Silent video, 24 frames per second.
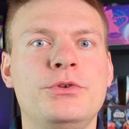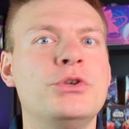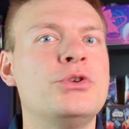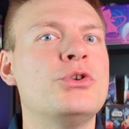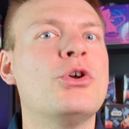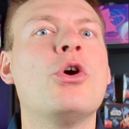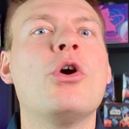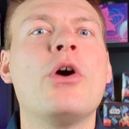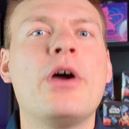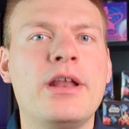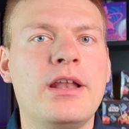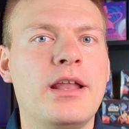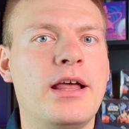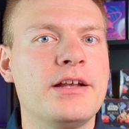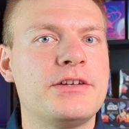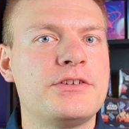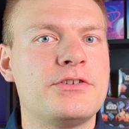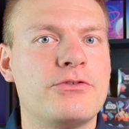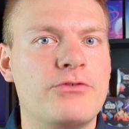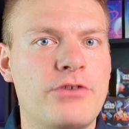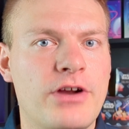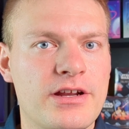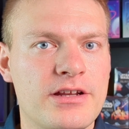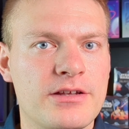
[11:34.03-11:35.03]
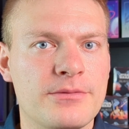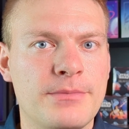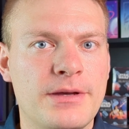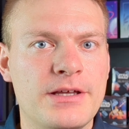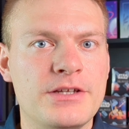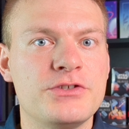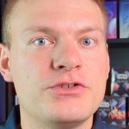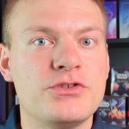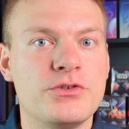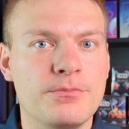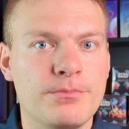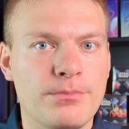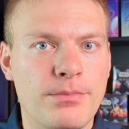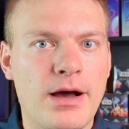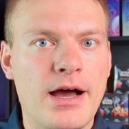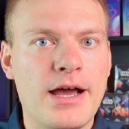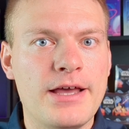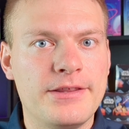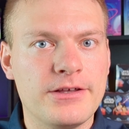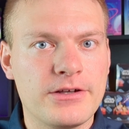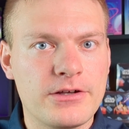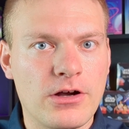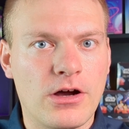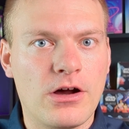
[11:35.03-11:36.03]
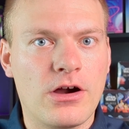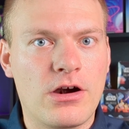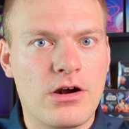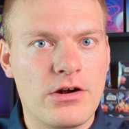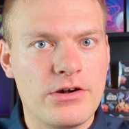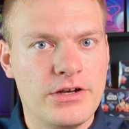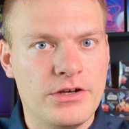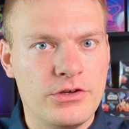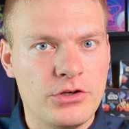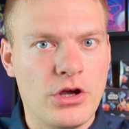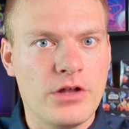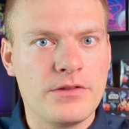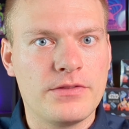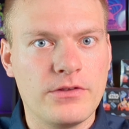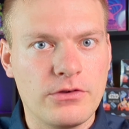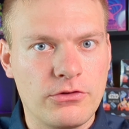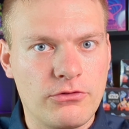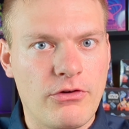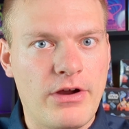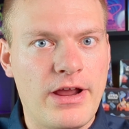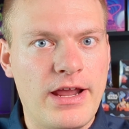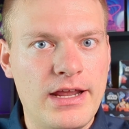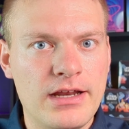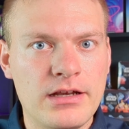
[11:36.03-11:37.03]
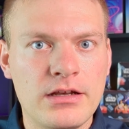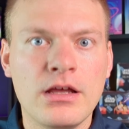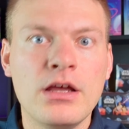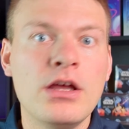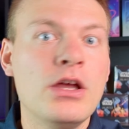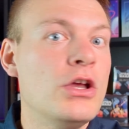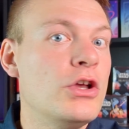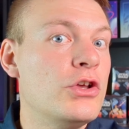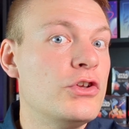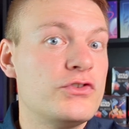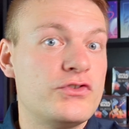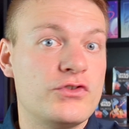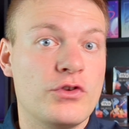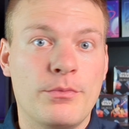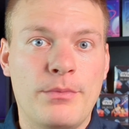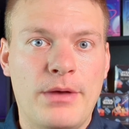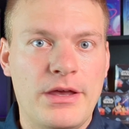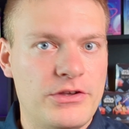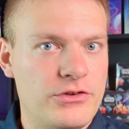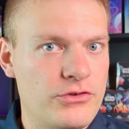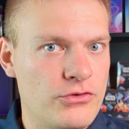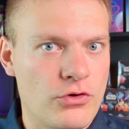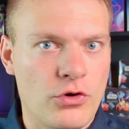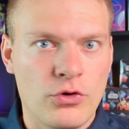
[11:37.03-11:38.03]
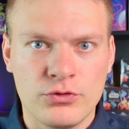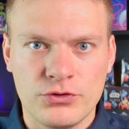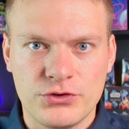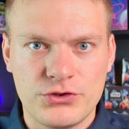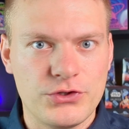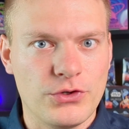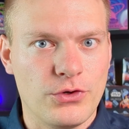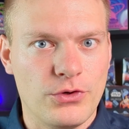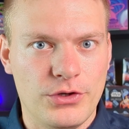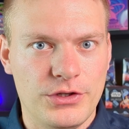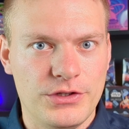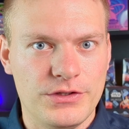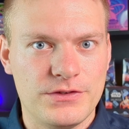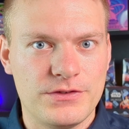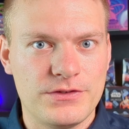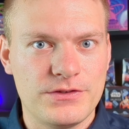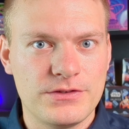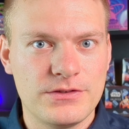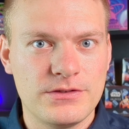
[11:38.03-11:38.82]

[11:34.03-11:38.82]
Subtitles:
know I like to recommend to buy the card and not the grade, so make your own choice.